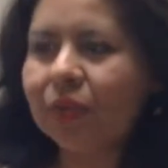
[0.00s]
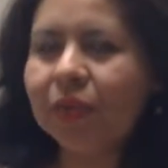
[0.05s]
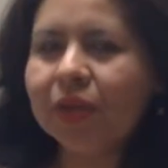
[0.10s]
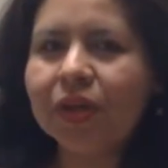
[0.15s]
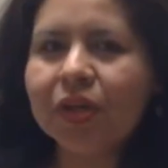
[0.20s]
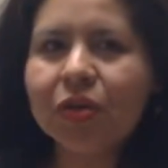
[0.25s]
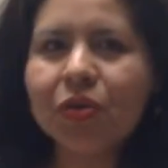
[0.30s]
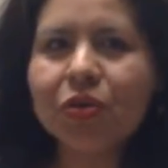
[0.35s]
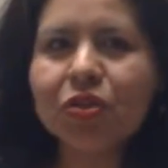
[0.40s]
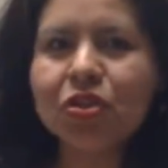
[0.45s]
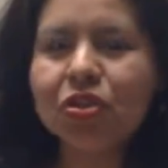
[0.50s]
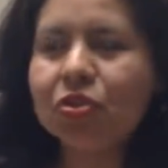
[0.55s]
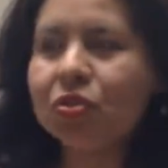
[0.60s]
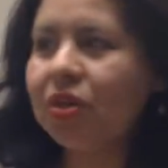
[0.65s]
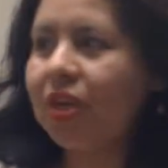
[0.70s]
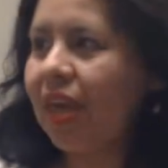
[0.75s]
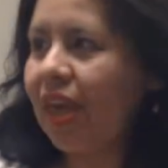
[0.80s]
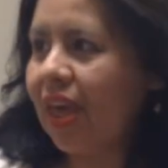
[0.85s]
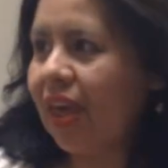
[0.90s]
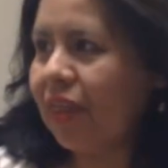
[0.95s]
we use to
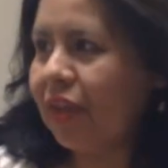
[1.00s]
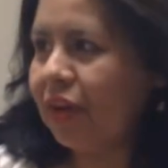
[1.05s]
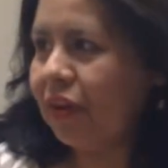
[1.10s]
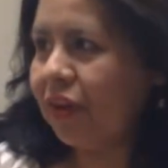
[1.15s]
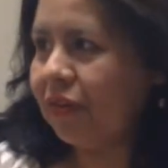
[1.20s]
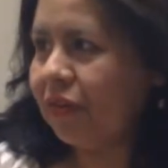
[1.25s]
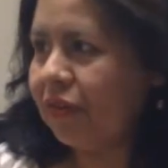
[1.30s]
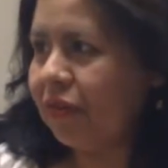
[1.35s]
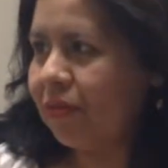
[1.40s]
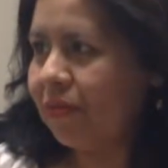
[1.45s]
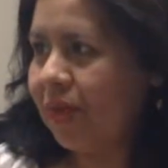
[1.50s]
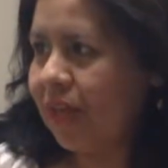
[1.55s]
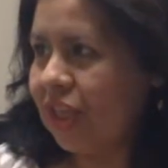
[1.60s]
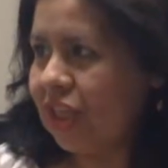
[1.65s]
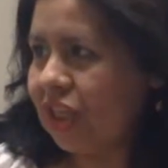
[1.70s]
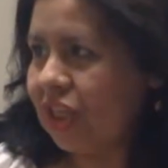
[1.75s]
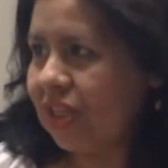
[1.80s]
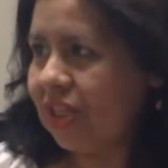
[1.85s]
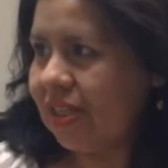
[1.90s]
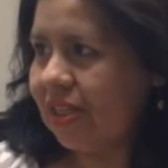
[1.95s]
gather
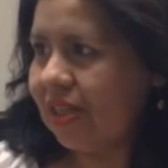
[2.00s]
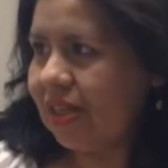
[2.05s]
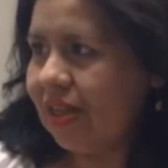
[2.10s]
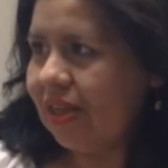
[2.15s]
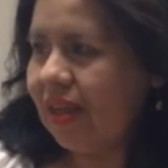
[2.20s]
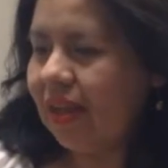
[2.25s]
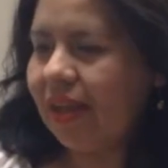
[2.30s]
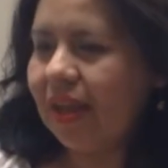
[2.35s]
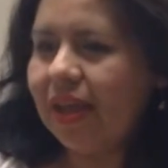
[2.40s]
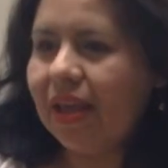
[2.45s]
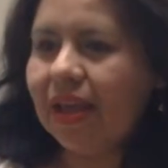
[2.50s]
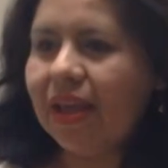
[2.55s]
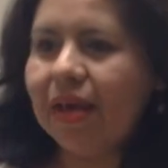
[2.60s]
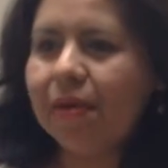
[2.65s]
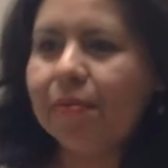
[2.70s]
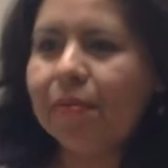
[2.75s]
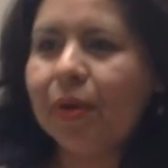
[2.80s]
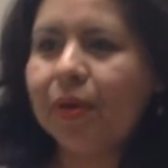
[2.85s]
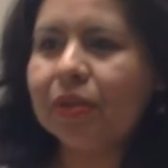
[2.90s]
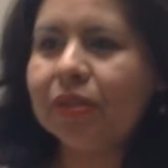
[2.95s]
information
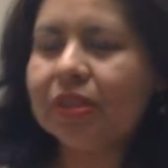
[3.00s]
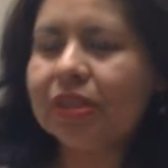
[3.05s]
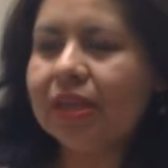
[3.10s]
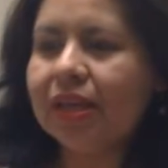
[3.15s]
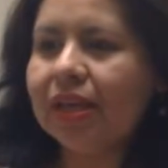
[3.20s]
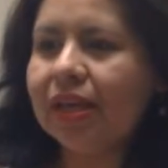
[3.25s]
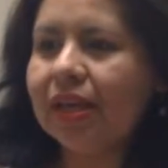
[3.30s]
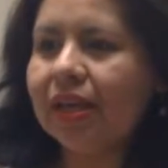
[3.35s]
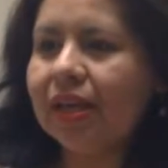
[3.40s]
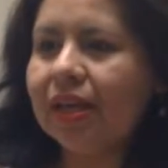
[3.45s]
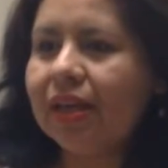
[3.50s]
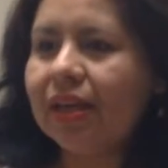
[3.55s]
about the